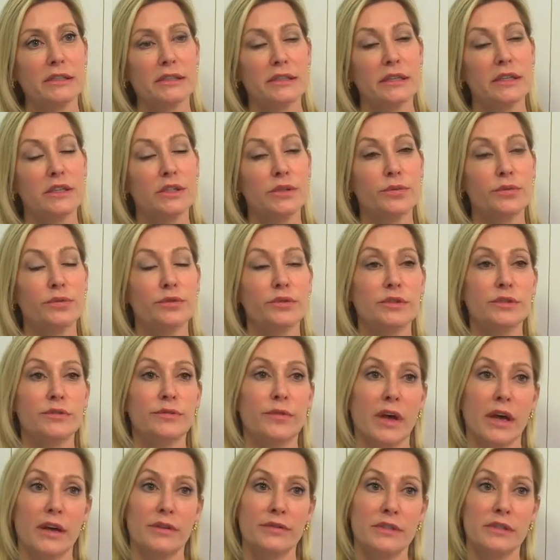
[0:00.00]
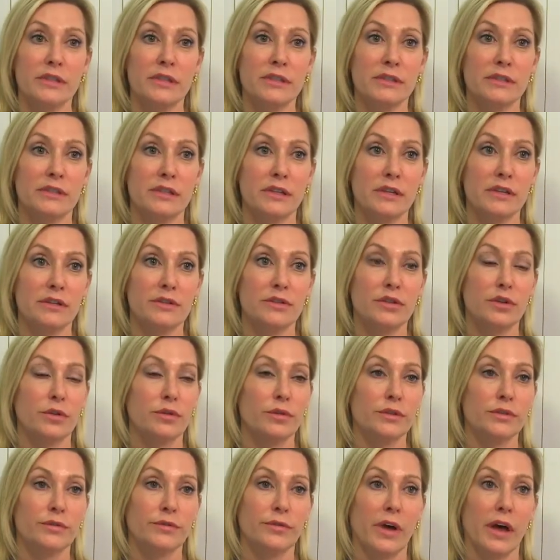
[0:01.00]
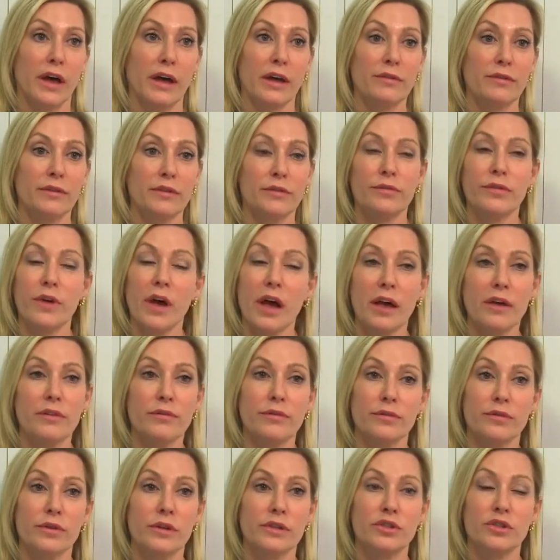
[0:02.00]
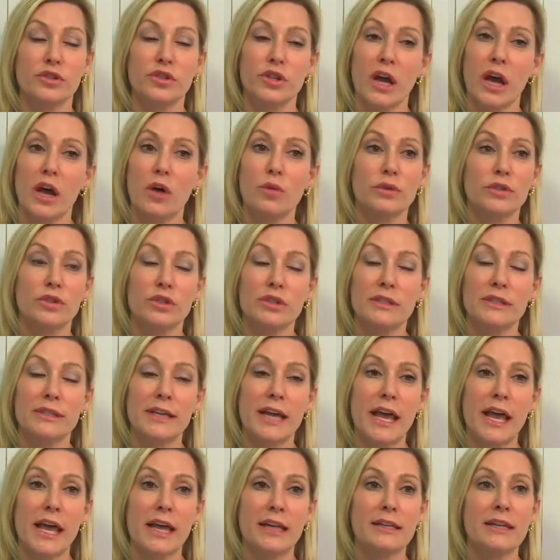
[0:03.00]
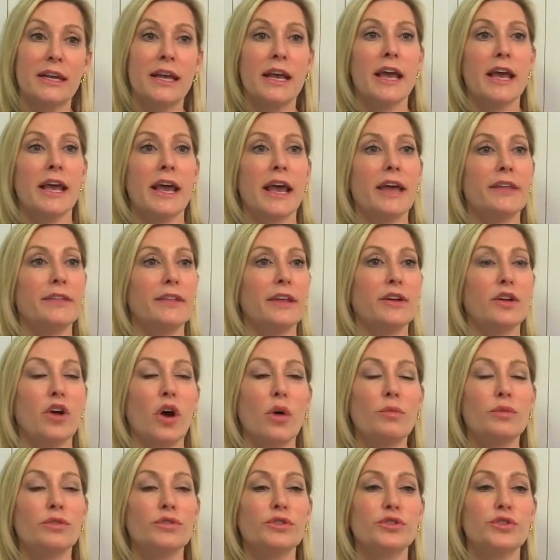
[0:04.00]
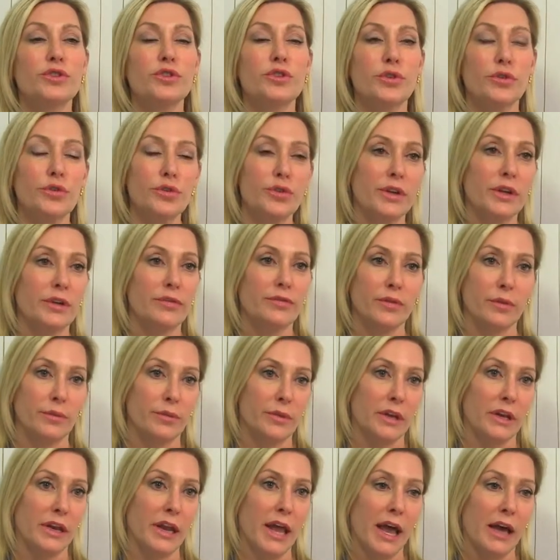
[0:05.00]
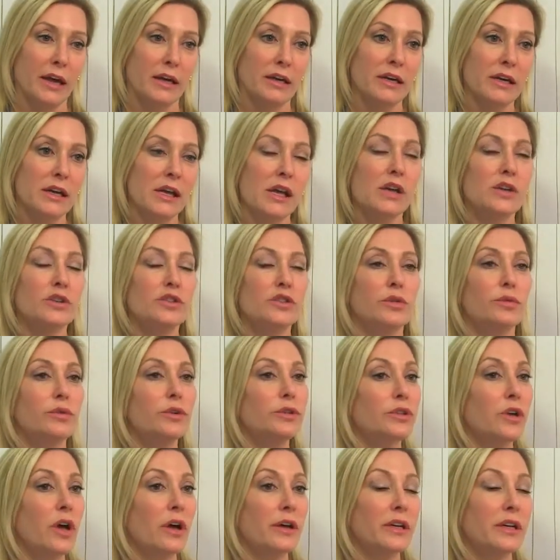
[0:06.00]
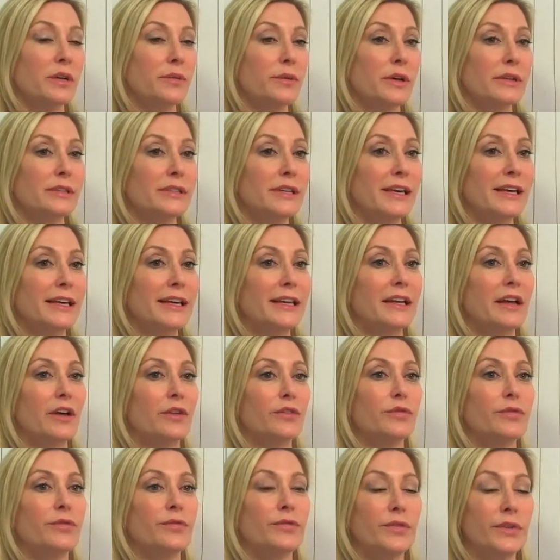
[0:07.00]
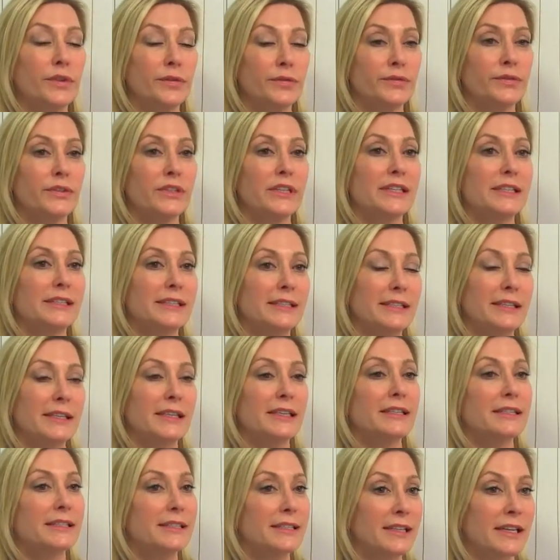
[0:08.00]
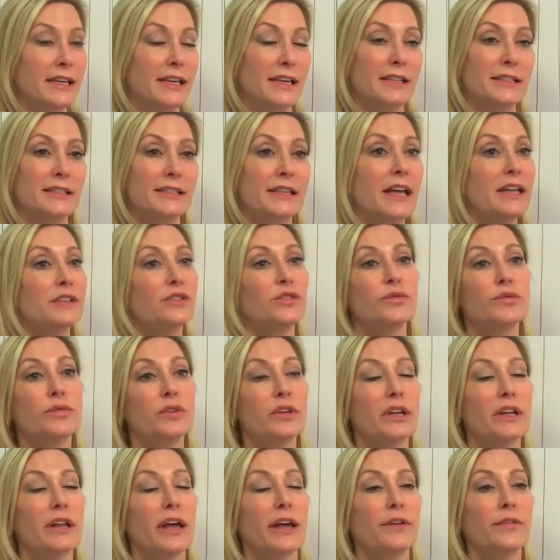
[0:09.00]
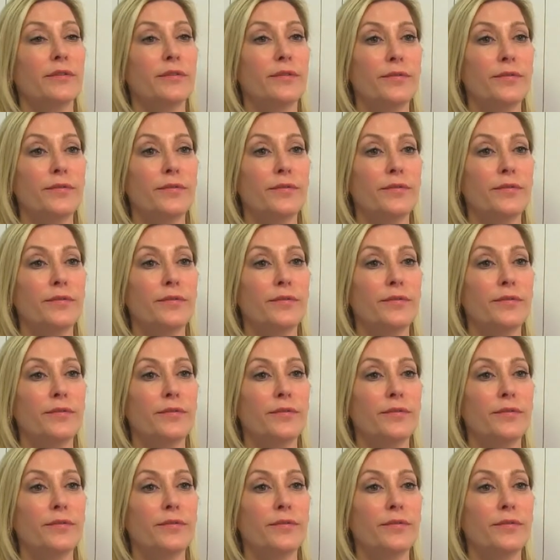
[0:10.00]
a teaspoon is 5 cc's, so it's 5 and 5 for each jowl, which is 10, and then almost 30 from the neck. So we're talking about taking out 50 cc's. That's really like